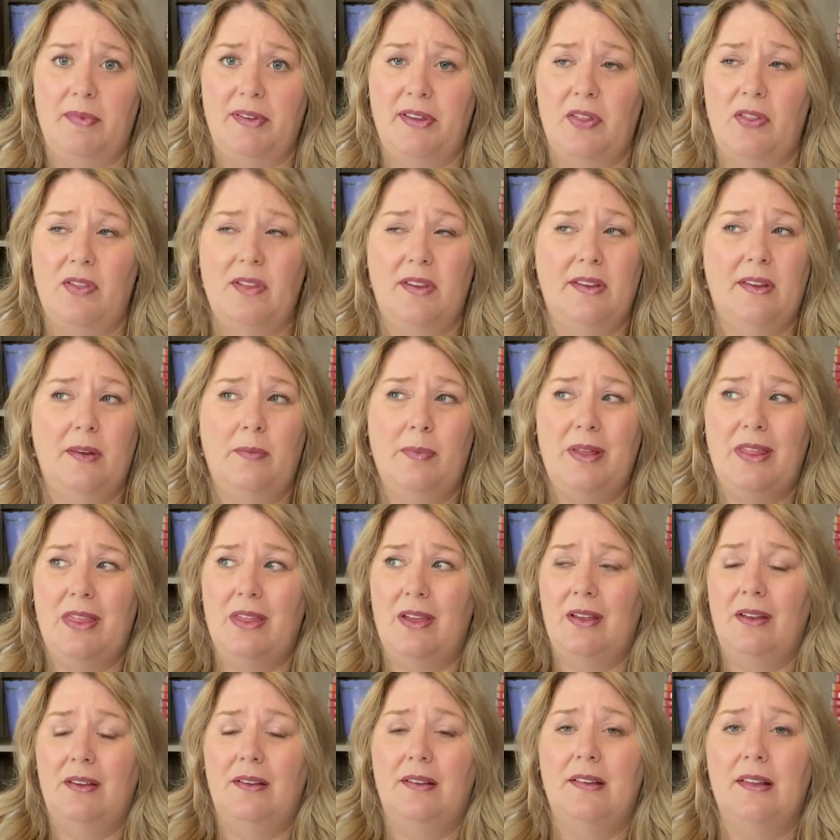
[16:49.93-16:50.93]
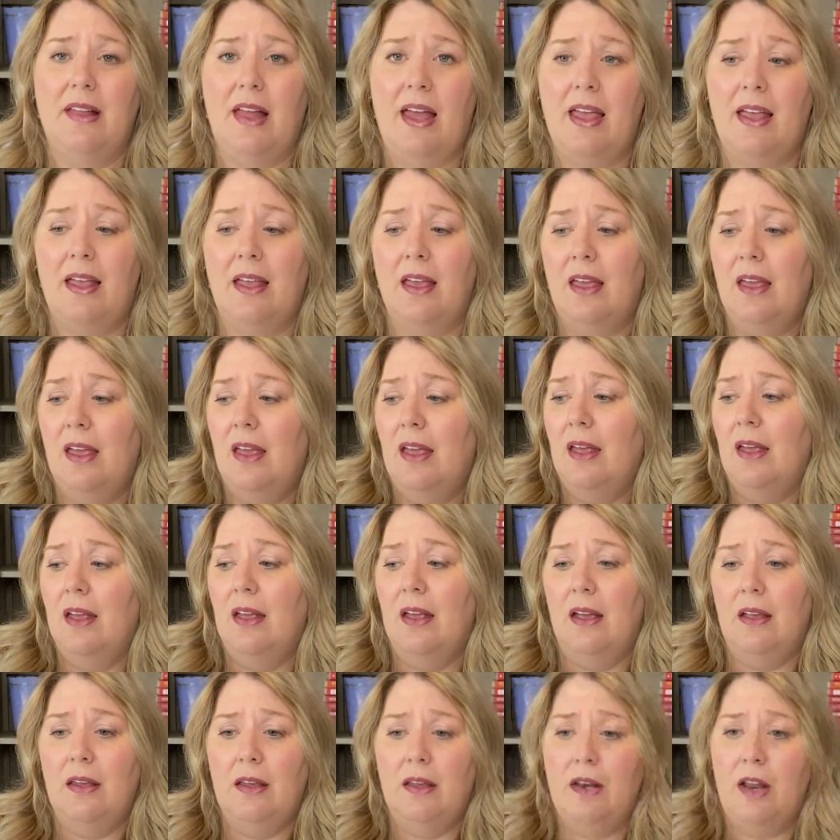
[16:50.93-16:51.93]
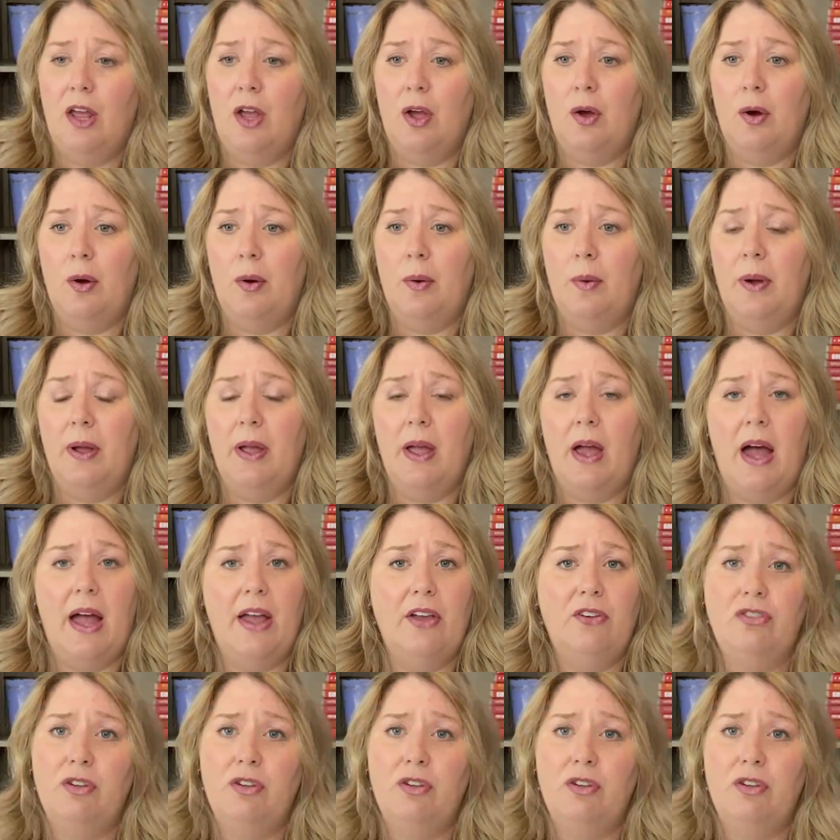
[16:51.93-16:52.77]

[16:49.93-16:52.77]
So this could be things like, I